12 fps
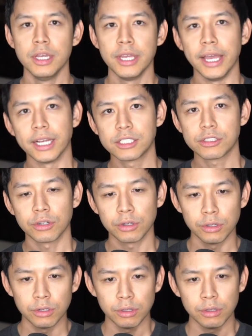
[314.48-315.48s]

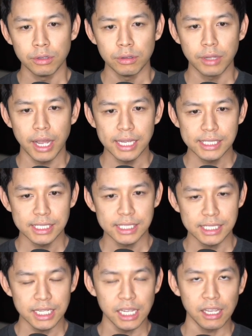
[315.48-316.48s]
external
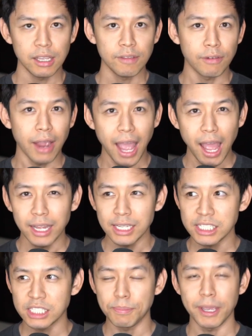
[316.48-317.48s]
SSD for adding
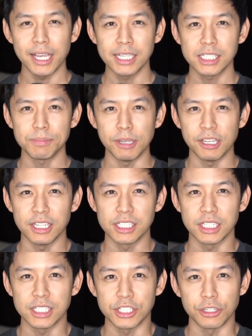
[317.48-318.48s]
space because
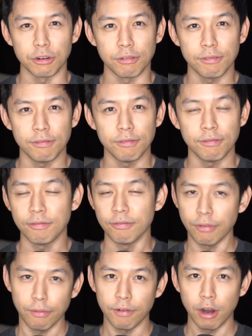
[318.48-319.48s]
it's
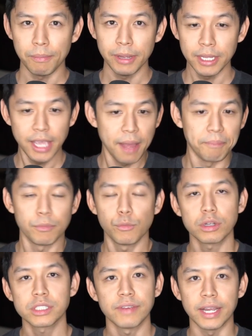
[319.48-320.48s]
for farming, yeah,
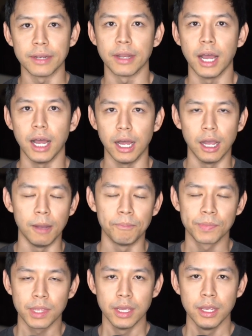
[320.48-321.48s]
works fine.
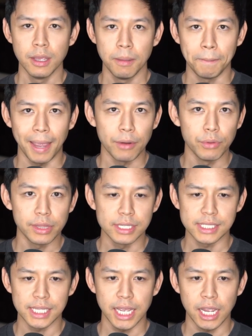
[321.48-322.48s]
Bandwidth
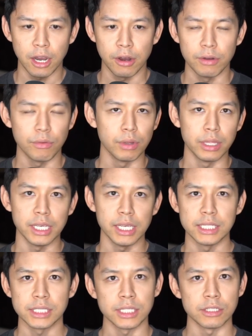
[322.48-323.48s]
is there. It really
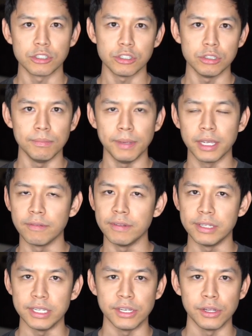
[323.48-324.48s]
isn't too big of a
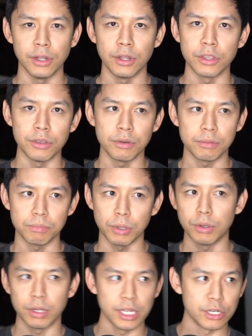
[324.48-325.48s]
deal. You can
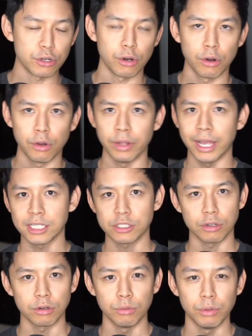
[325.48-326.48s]
internal,
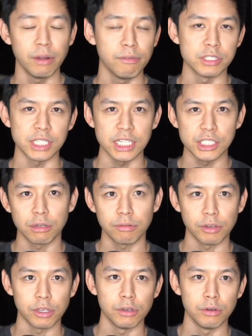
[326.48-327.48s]
external, whatever is easier for
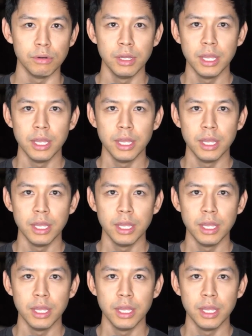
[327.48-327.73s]
you.